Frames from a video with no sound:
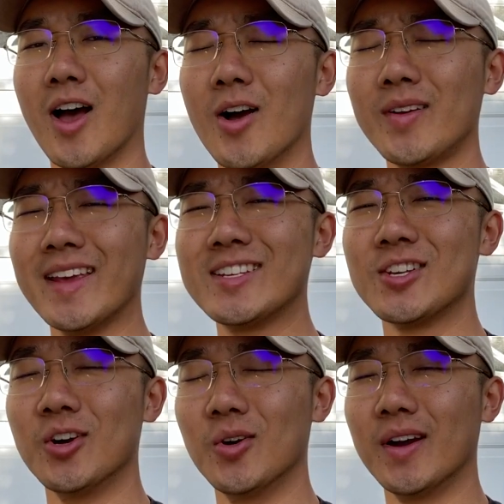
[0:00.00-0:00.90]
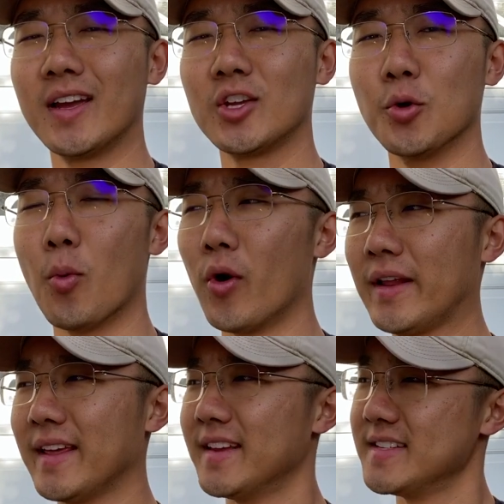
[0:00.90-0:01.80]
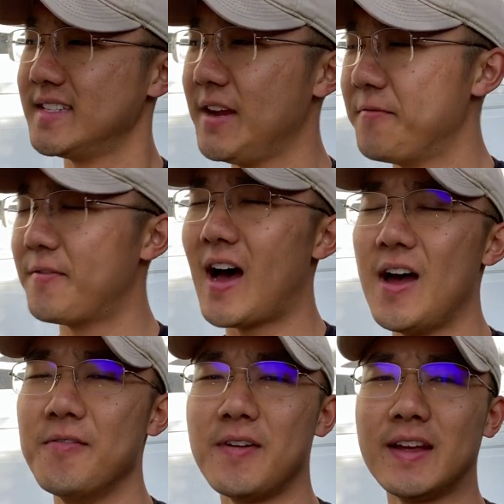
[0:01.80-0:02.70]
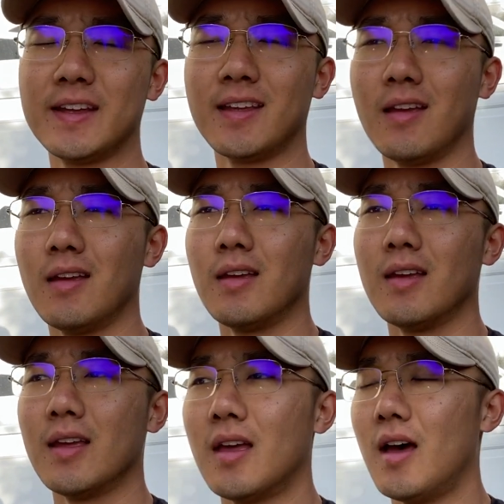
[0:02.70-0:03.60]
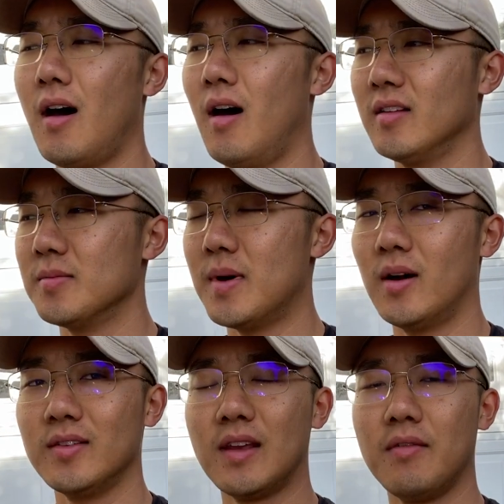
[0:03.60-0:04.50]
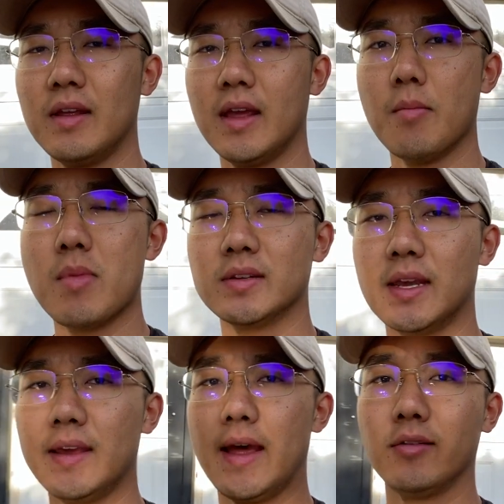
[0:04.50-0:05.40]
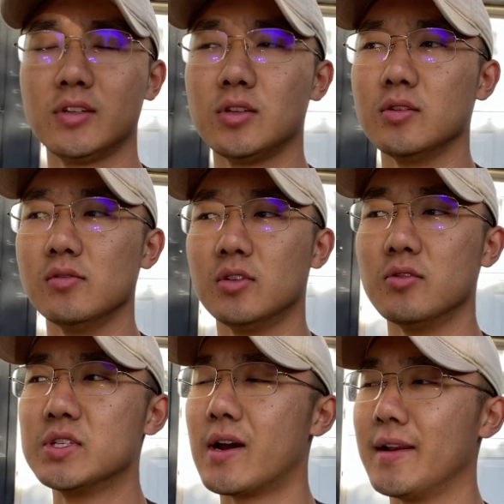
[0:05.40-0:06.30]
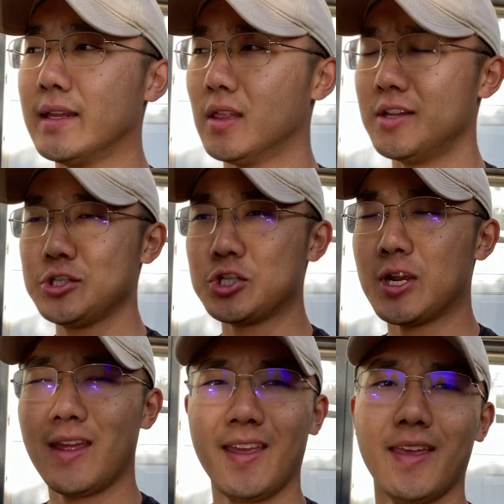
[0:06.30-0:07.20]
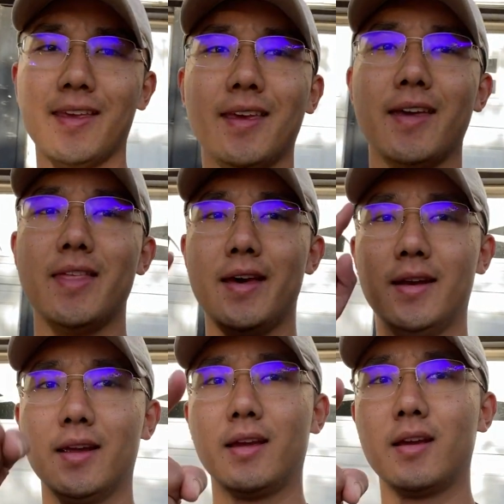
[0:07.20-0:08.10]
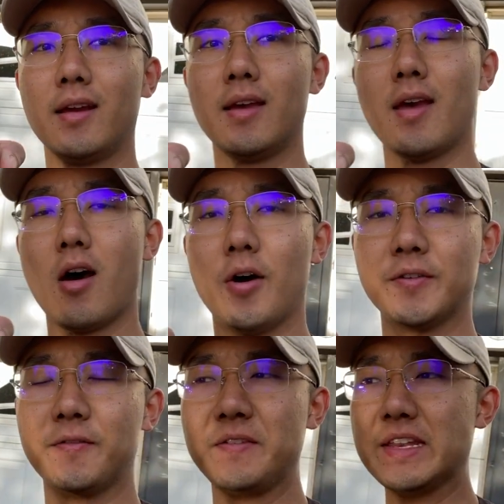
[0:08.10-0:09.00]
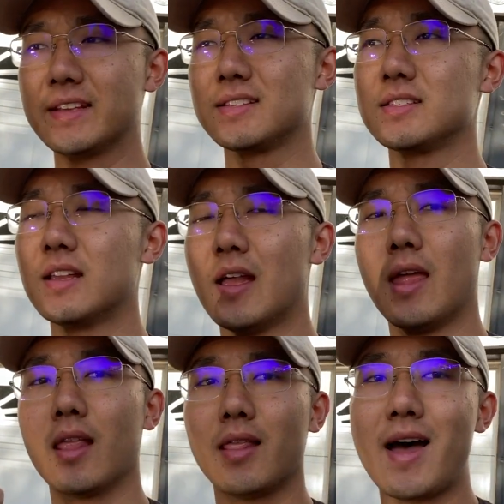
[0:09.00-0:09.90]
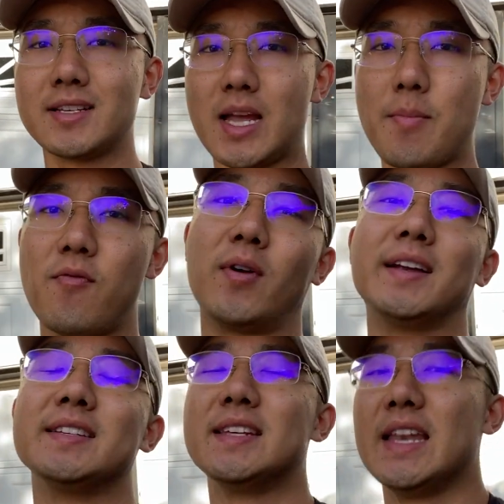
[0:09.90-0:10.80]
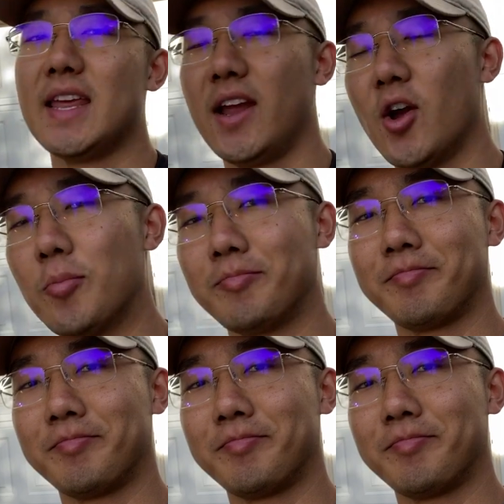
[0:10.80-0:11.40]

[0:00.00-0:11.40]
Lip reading: Okay, so good morning. Is day 5. It's about 7 a.m. About to head out to Tucson to get lunch and then off to Phoenix. Last stop before we get to San Diego.